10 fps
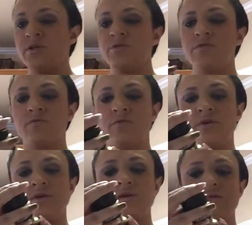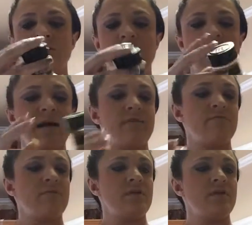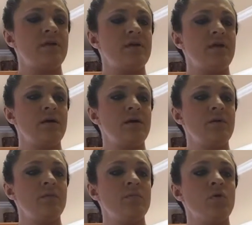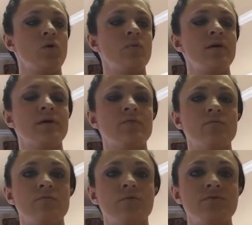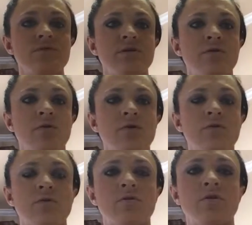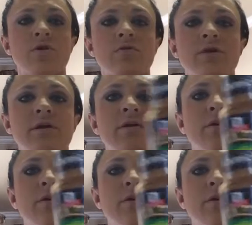to use for this, I have the McCormick roasted garlic and